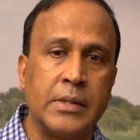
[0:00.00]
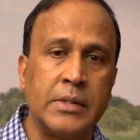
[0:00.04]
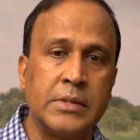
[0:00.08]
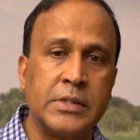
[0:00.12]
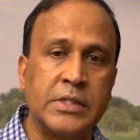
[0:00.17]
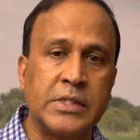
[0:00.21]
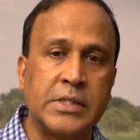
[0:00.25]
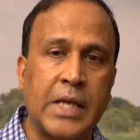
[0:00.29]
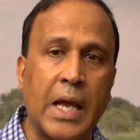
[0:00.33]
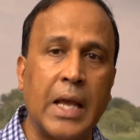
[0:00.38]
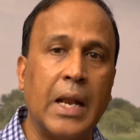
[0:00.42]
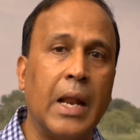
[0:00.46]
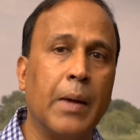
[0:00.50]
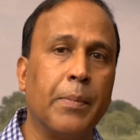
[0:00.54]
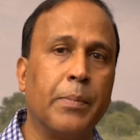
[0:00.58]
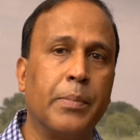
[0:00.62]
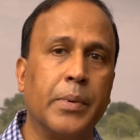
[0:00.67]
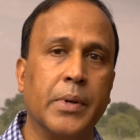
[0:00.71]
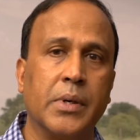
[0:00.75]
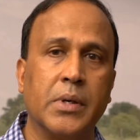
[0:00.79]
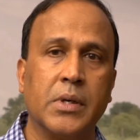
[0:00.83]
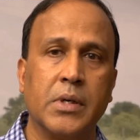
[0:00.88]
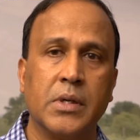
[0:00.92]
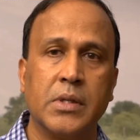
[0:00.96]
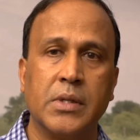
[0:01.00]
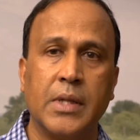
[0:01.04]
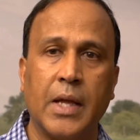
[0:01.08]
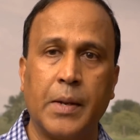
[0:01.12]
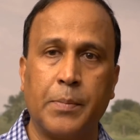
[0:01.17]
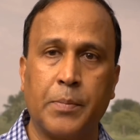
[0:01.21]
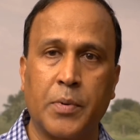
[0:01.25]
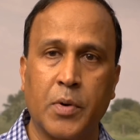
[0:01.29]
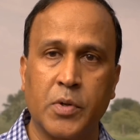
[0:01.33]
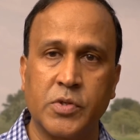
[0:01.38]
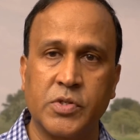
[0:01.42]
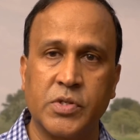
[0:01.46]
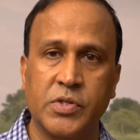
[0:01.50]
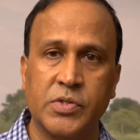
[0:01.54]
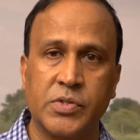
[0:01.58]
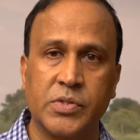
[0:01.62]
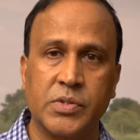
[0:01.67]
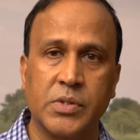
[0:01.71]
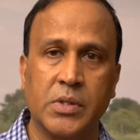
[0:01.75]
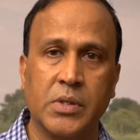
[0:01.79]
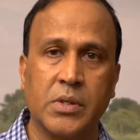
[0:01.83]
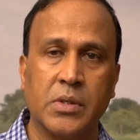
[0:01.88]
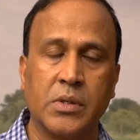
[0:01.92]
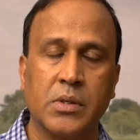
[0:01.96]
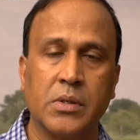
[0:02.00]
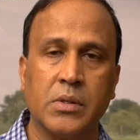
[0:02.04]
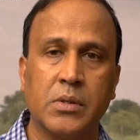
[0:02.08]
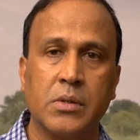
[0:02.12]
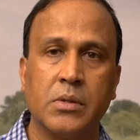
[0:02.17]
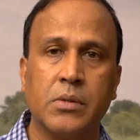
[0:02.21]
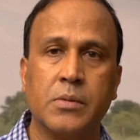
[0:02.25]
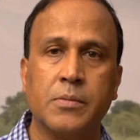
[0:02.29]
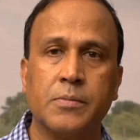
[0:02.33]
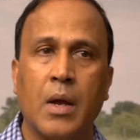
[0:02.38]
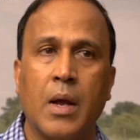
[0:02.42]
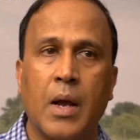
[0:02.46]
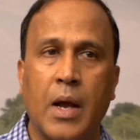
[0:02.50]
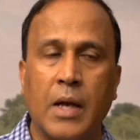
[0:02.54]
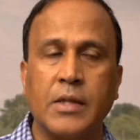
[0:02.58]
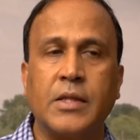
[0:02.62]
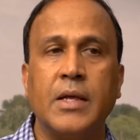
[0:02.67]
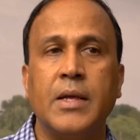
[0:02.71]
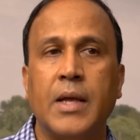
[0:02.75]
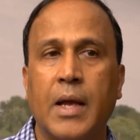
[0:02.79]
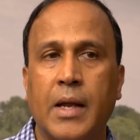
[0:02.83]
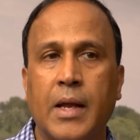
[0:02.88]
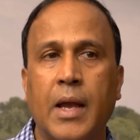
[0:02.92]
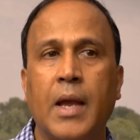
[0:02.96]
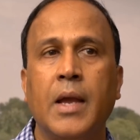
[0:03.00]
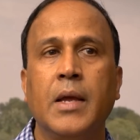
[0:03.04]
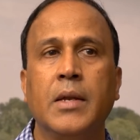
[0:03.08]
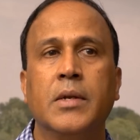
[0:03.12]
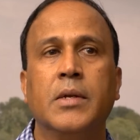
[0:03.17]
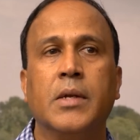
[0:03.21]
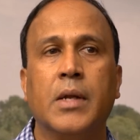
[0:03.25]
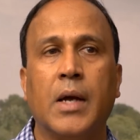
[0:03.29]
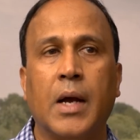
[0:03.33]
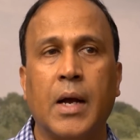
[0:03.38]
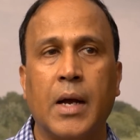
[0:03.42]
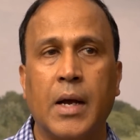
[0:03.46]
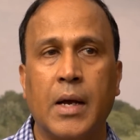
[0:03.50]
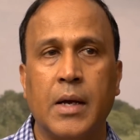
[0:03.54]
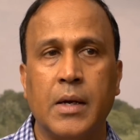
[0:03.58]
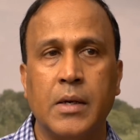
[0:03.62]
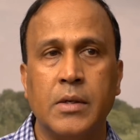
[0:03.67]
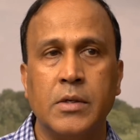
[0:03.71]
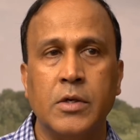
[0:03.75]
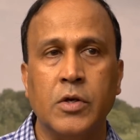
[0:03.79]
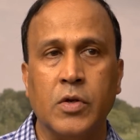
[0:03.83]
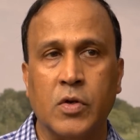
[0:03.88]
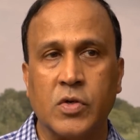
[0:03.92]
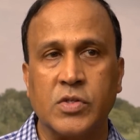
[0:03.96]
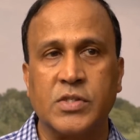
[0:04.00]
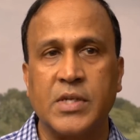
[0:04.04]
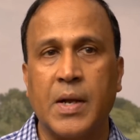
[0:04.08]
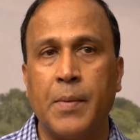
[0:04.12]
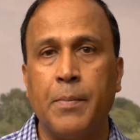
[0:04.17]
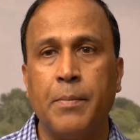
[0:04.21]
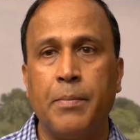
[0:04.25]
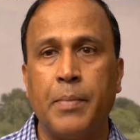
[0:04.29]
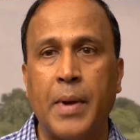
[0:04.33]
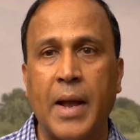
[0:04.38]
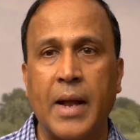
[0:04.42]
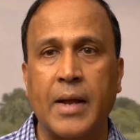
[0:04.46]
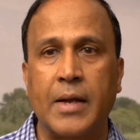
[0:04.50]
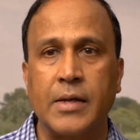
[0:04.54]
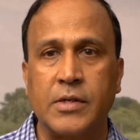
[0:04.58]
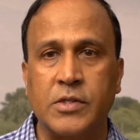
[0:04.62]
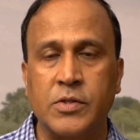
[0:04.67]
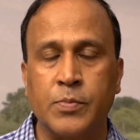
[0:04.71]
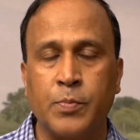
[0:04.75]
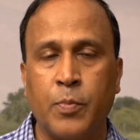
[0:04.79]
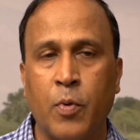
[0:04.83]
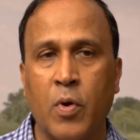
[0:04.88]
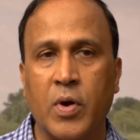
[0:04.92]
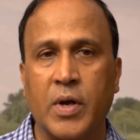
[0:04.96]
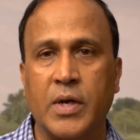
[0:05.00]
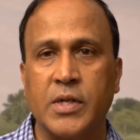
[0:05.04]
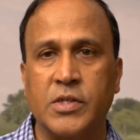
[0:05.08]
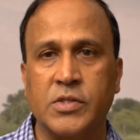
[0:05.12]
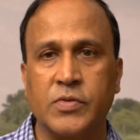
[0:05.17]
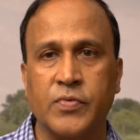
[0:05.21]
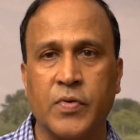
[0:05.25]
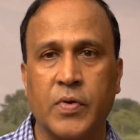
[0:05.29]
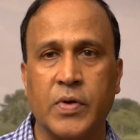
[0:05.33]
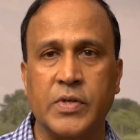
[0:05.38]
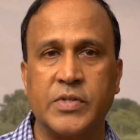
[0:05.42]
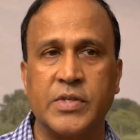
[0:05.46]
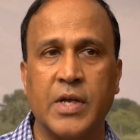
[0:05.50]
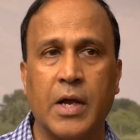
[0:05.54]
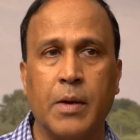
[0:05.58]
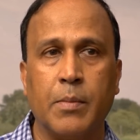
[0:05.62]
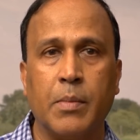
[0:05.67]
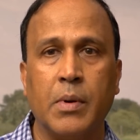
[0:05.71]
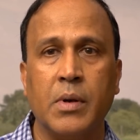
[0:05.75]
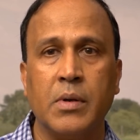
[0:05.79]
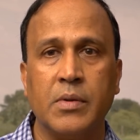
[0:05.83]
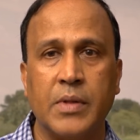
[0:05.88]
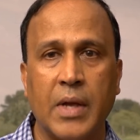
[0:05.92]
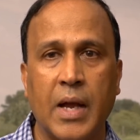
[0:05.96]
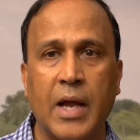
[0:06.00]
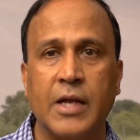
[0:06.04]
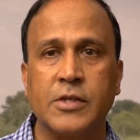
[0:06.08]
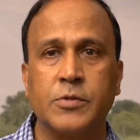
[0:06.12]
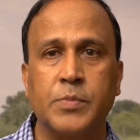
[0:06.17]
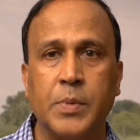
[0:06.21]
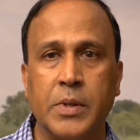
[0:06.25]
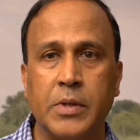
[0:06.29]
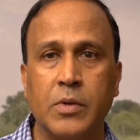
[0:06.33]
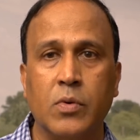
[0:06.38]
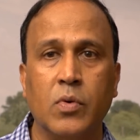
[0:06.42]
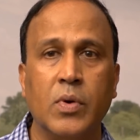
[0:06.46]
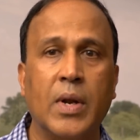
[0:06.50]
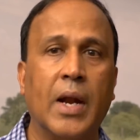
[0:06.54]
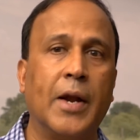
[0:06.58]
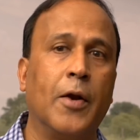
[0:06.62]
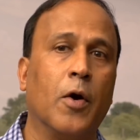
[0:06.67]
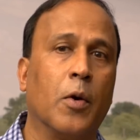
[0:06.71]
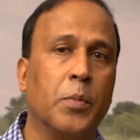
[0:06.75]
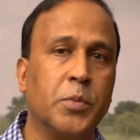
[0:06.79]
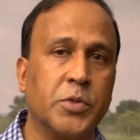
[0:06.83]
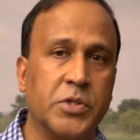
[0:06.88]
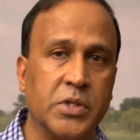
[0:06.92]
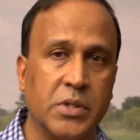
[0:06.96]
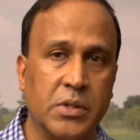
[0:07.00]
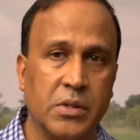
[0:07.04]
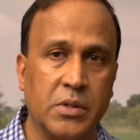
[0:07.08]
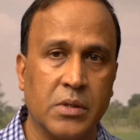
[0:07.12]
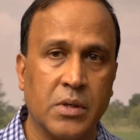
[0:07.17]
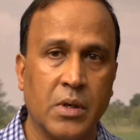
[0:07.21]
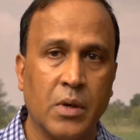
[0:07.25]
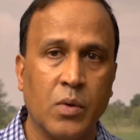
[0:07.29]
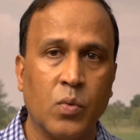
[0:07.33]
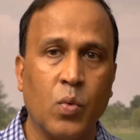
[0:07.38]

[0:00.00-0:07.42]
scale up that process? I think again, some pockets, for example, there has been good adoption.